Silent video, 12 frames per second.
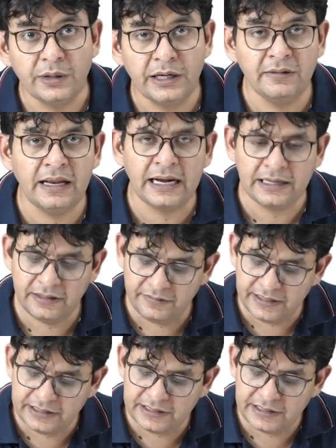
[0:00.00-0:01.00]
It will
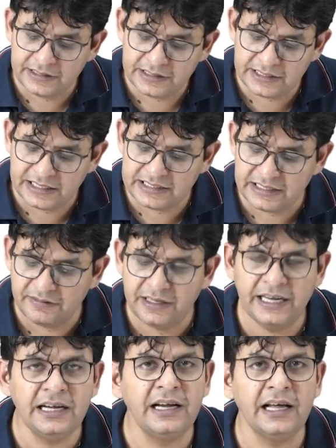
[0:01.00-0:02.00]
activate the 6, 7,
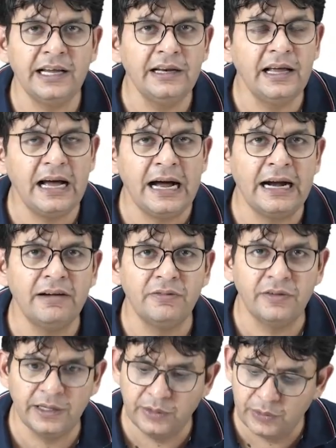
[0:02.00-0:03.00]
8, 9 at
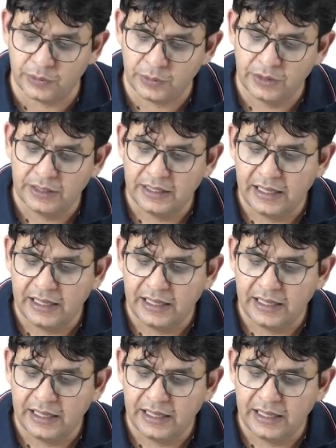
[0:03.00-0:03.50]
one go.